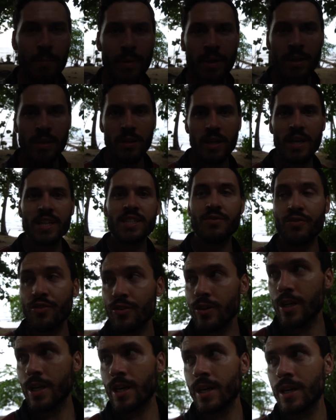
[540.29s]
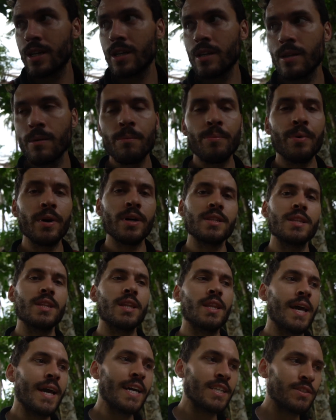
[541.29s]
in, it's free, but
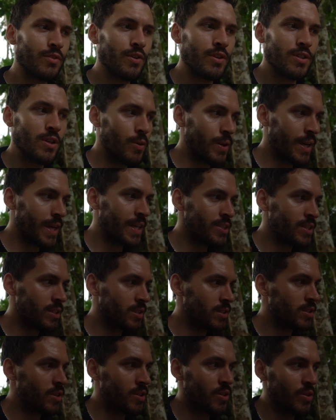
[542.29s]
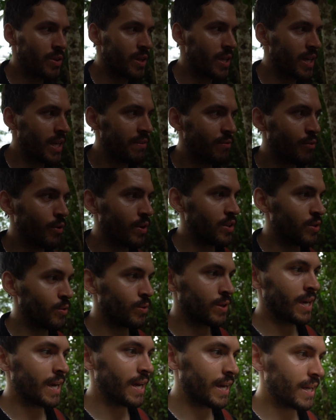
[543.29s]
they ask for a donation, so you can give what you
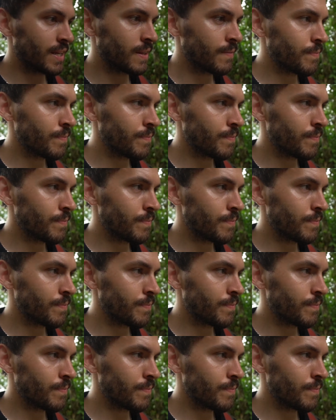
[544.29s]
can.